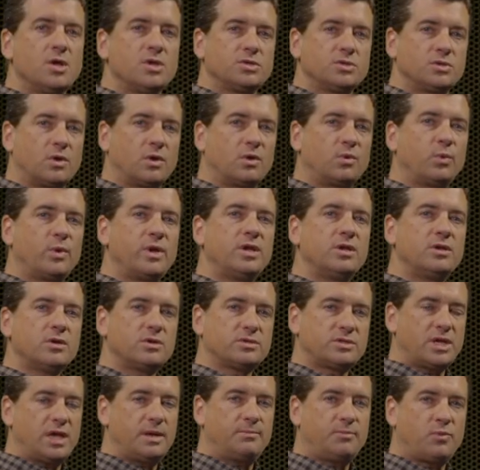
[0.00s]
So in
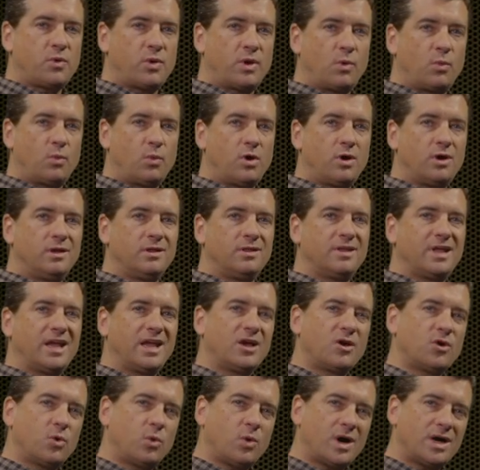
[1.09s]
Windows 8.1 they
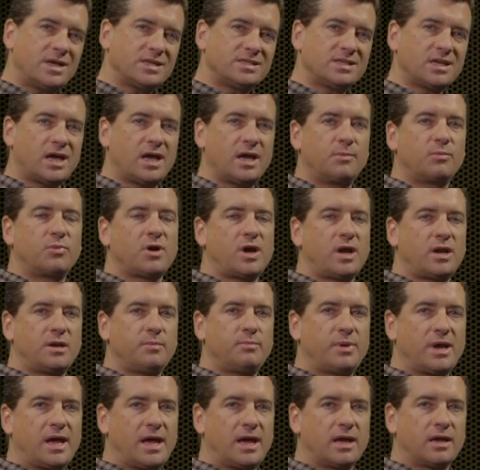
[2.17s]
quasi brought
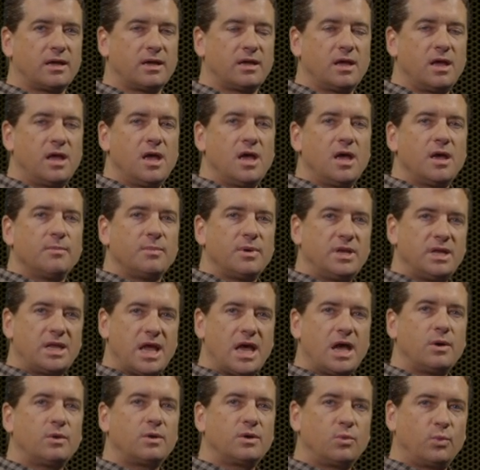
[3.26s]
it back, but
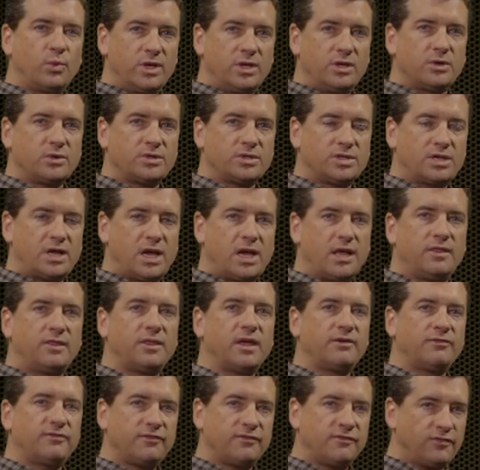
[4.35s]
now in Windows 10
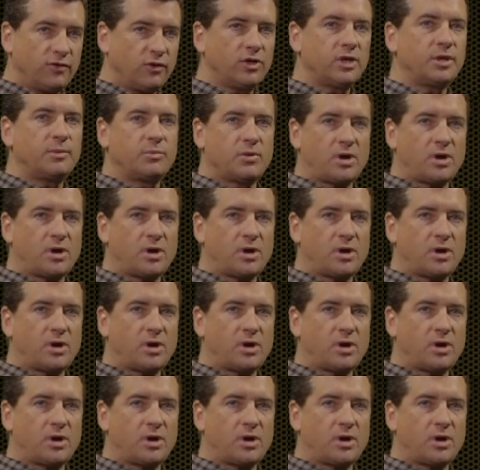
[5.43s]
they fully